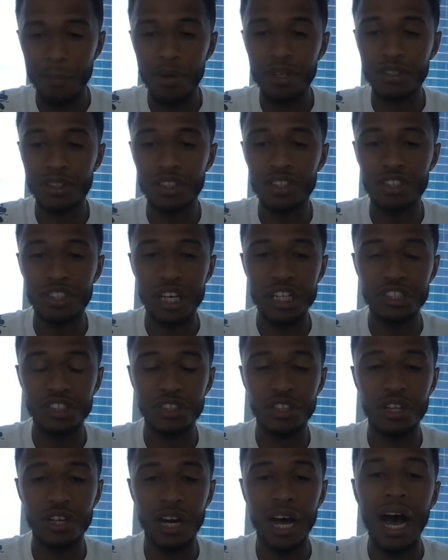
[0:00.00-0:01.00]
books can change
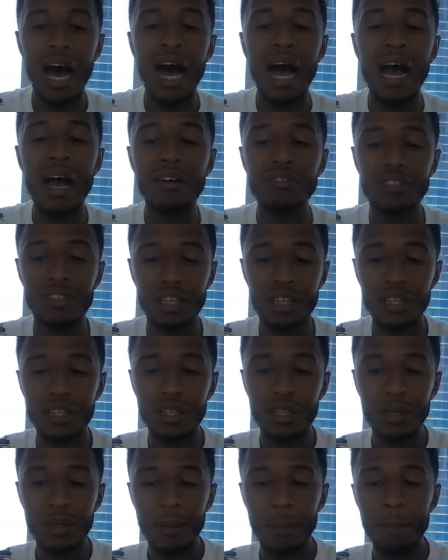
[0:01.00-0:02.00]
their lives, and
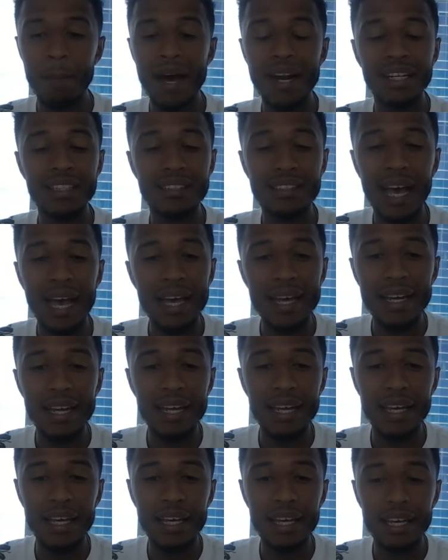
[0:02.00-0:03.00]

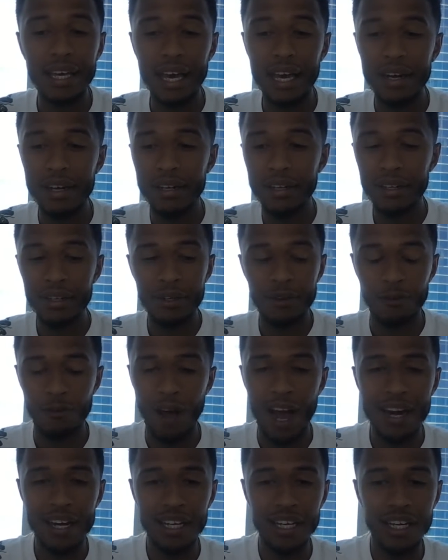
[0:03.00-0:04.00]
meditating and
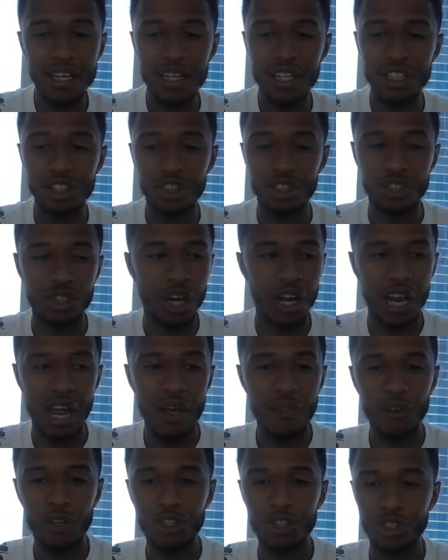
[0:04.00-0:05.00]
writing in his
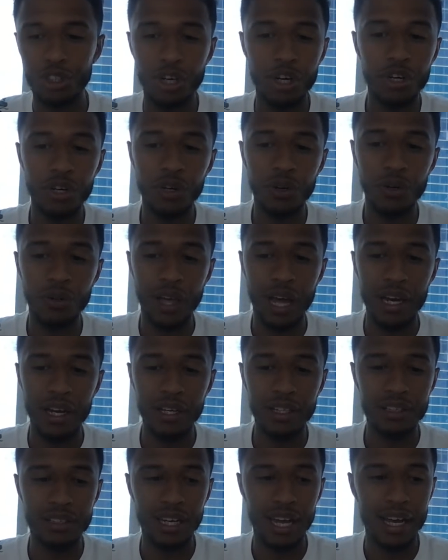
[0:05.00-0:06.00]
leather journal that
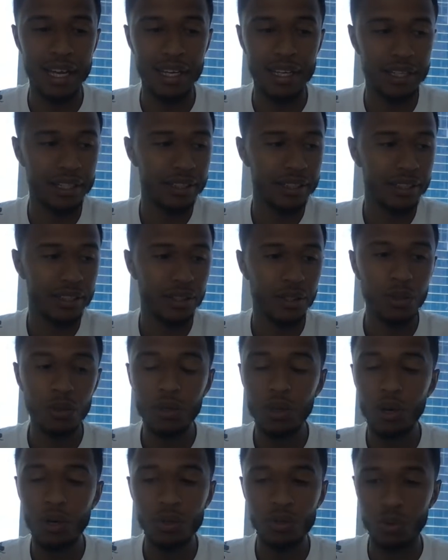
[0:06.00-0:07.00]
looks like who
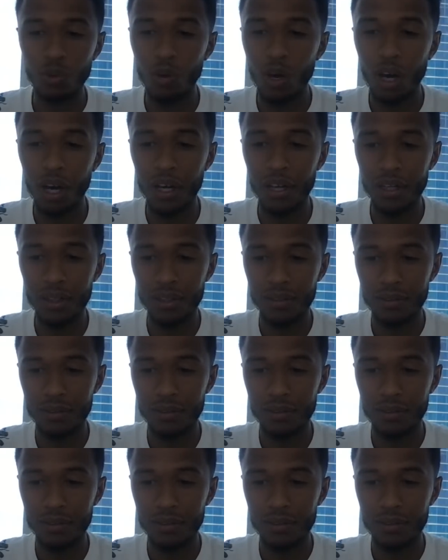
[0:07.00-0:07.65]
knows what.